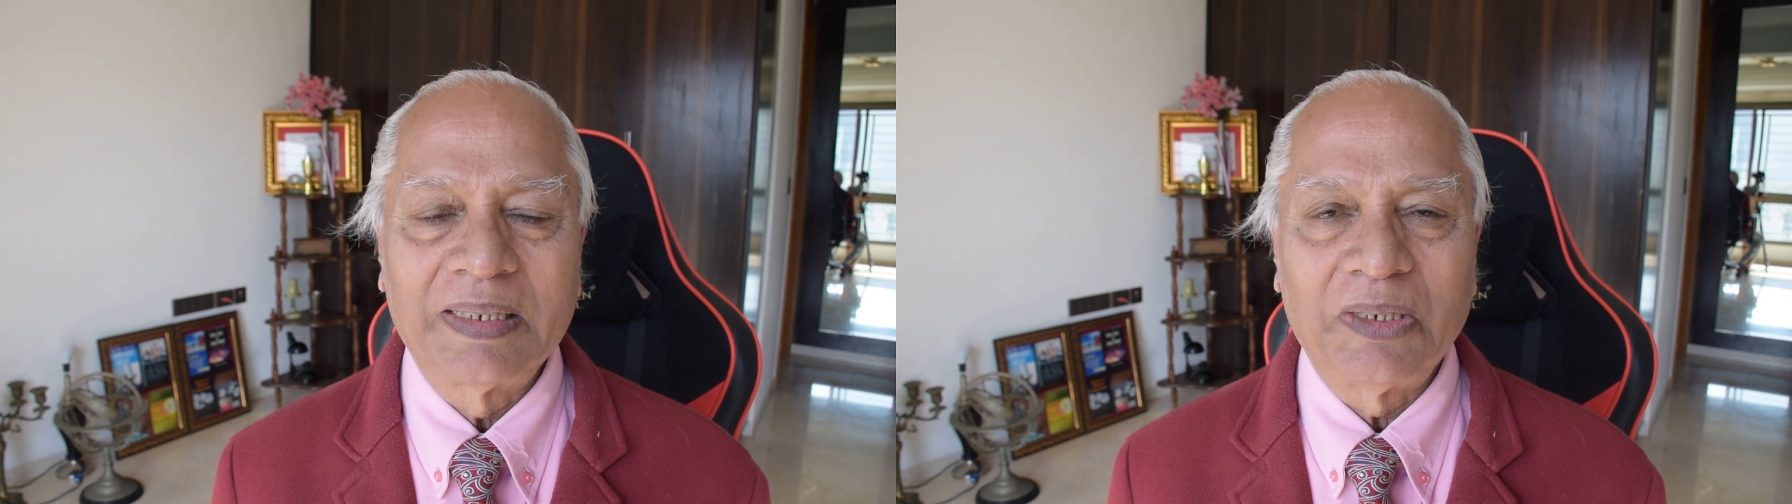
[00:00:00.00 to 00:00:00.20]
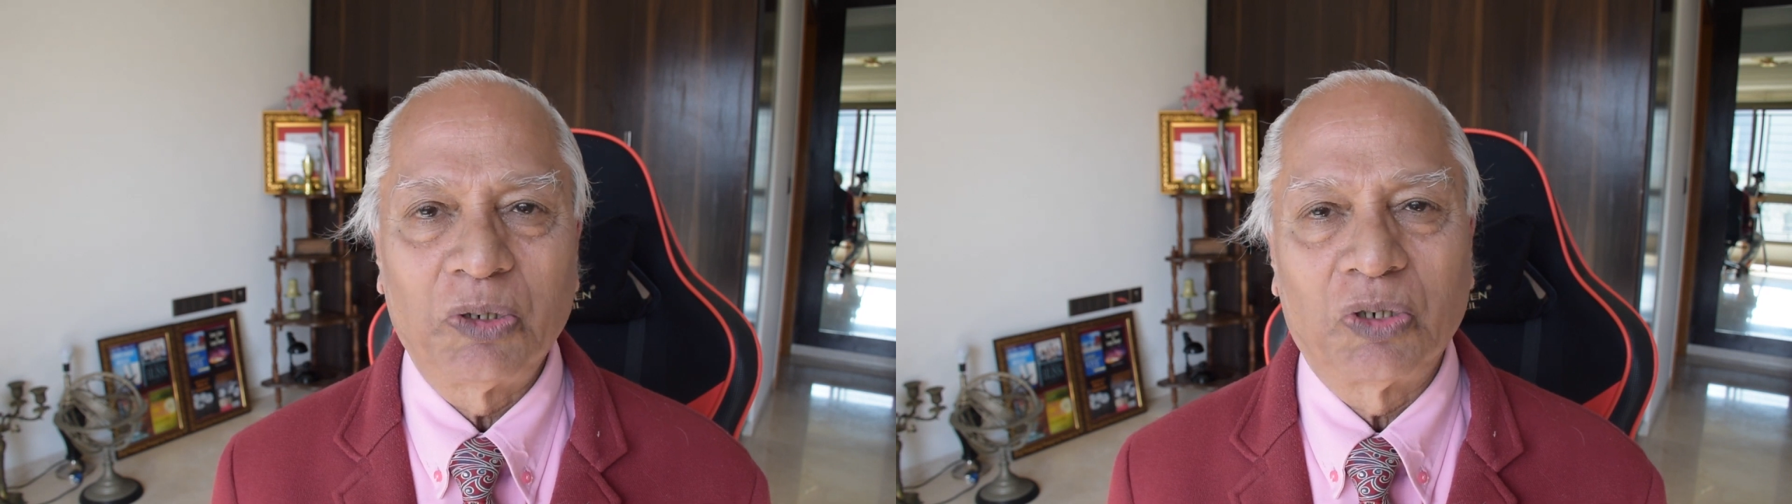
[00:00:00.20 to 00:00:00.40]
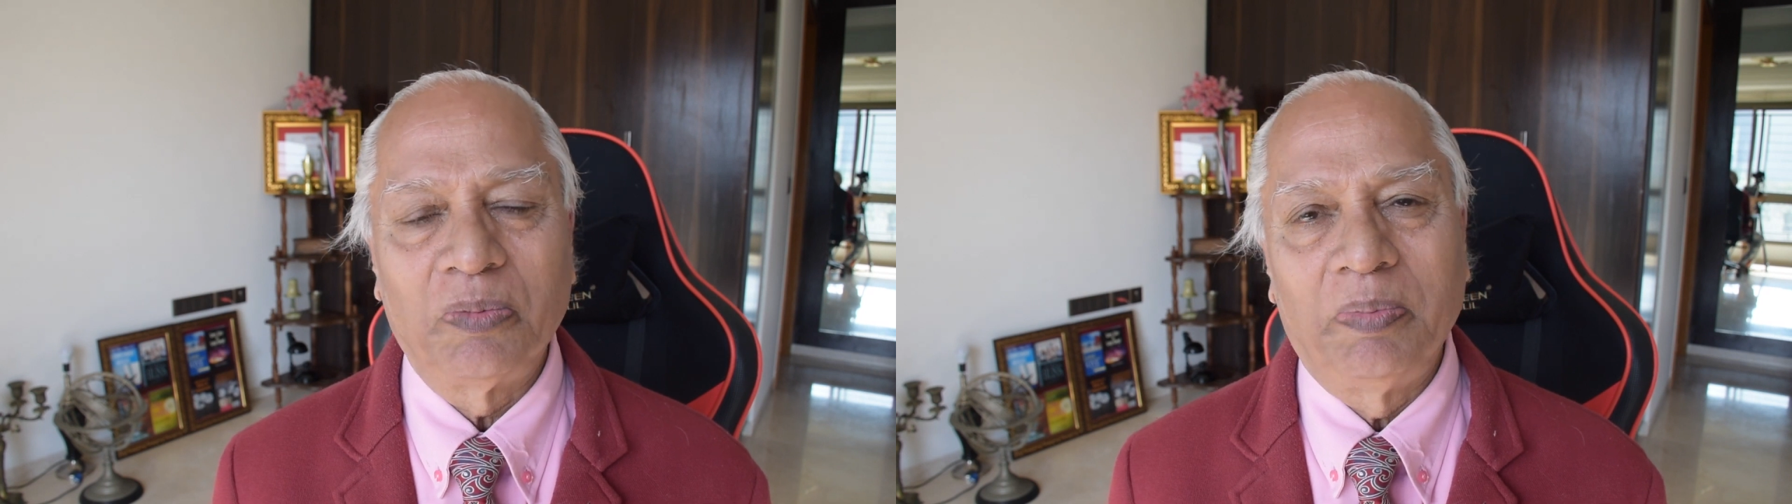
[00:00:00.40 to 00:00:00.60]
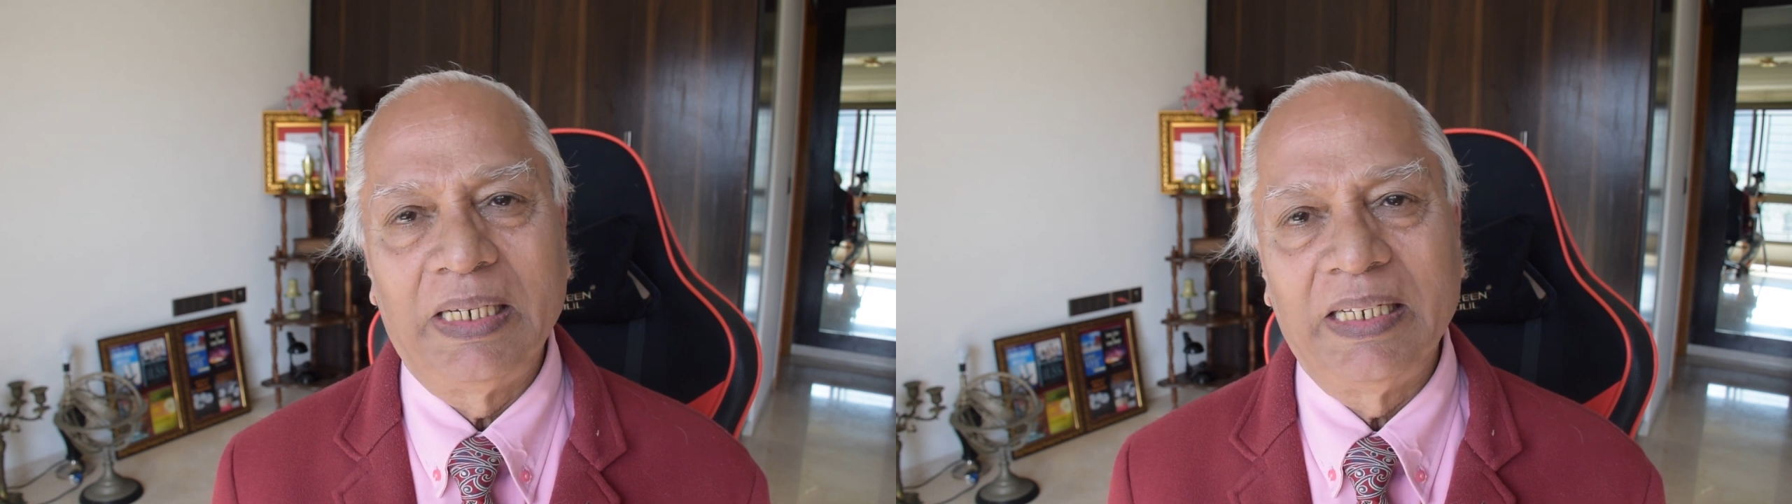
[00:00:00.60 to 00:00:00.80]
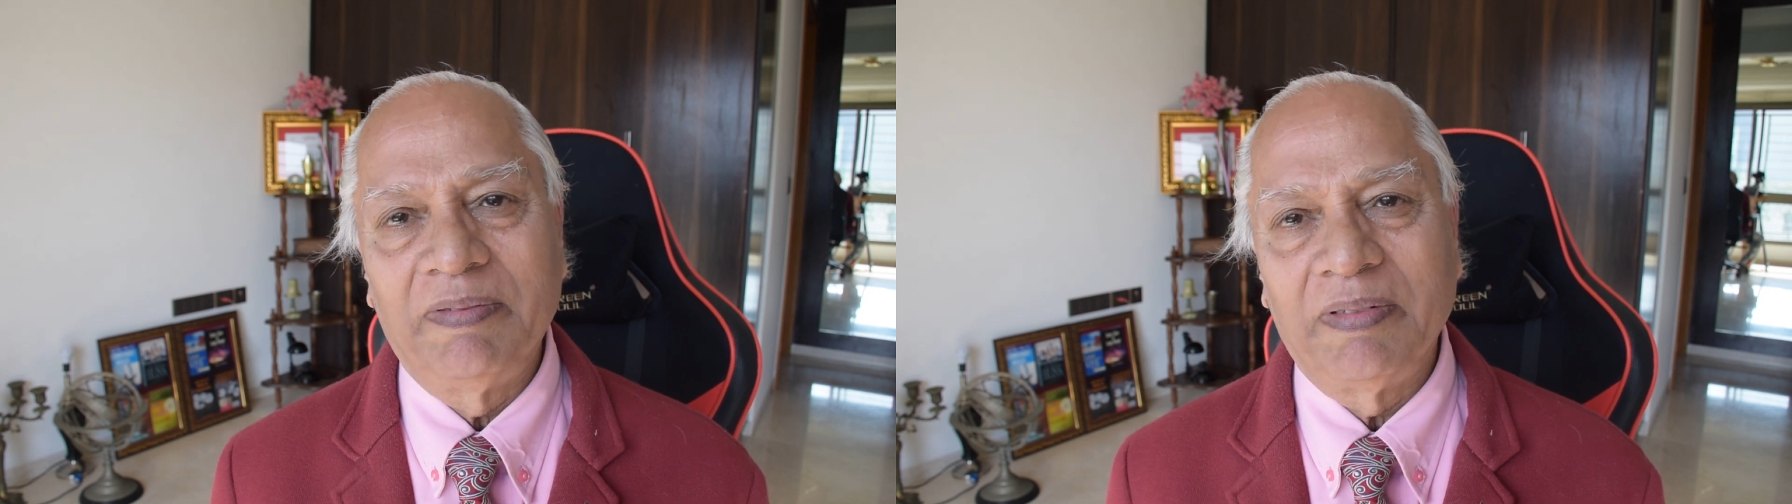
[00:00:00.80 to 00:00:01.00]
You should
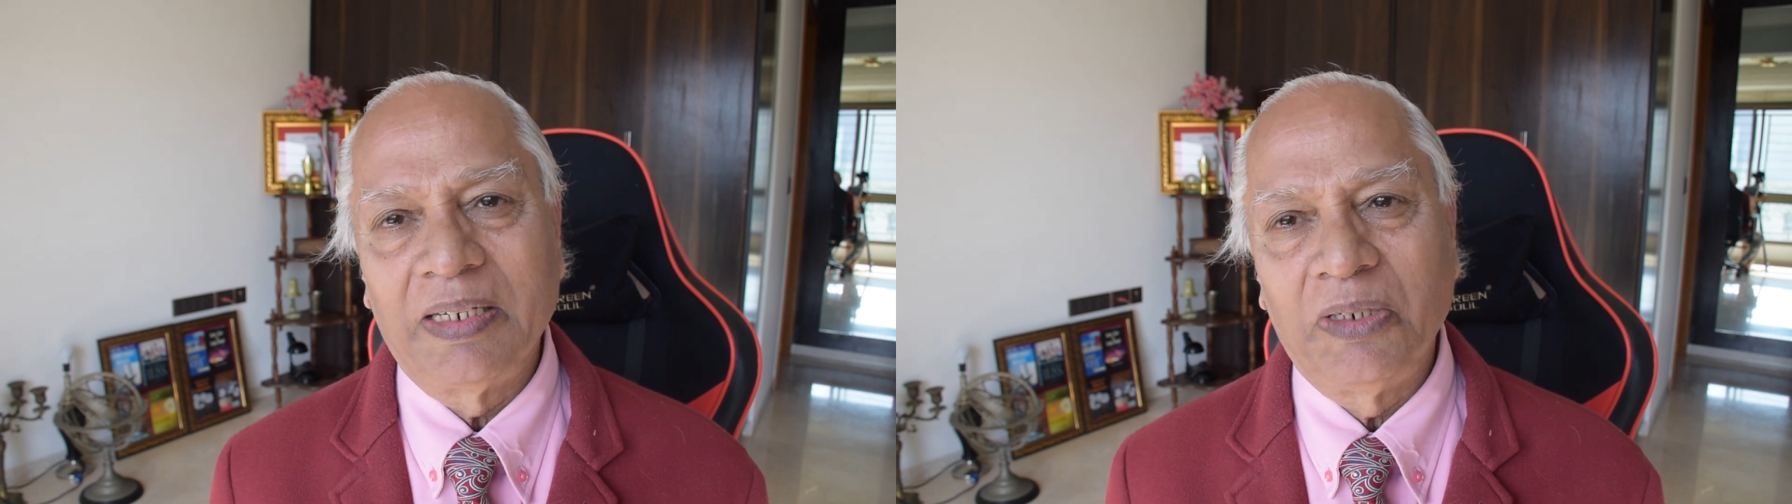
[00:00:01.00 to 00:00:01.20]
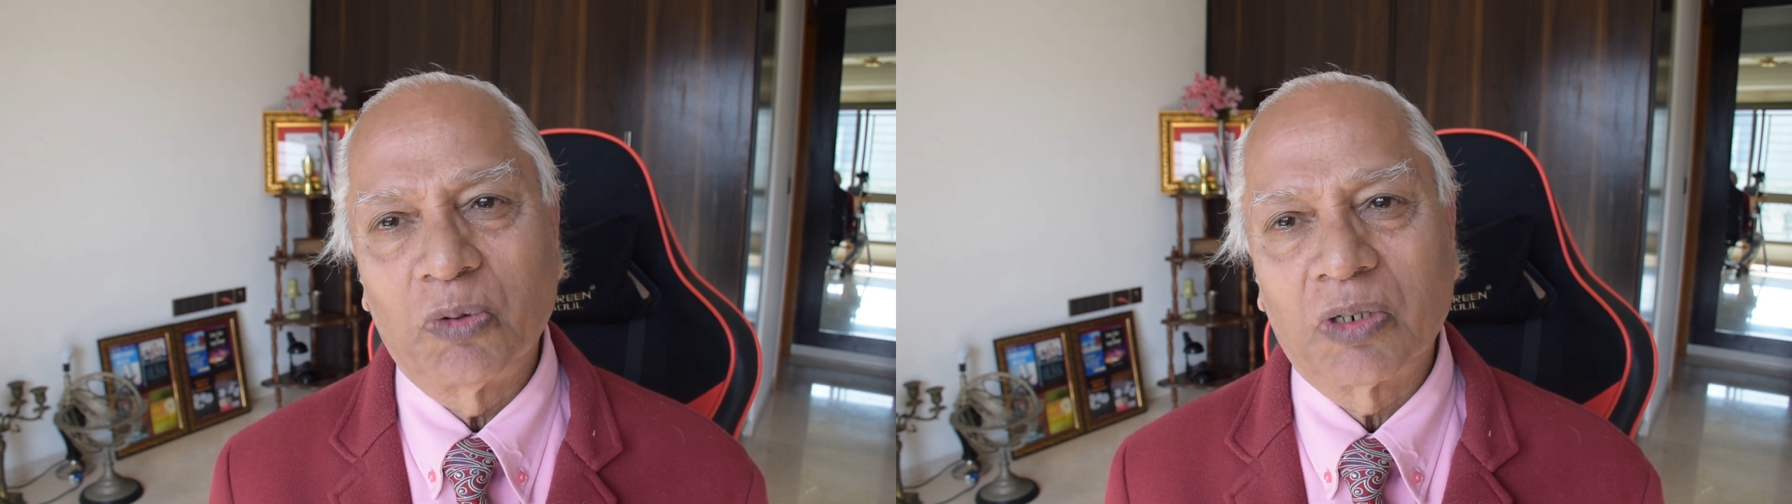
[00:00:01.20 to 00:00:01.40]
believe in your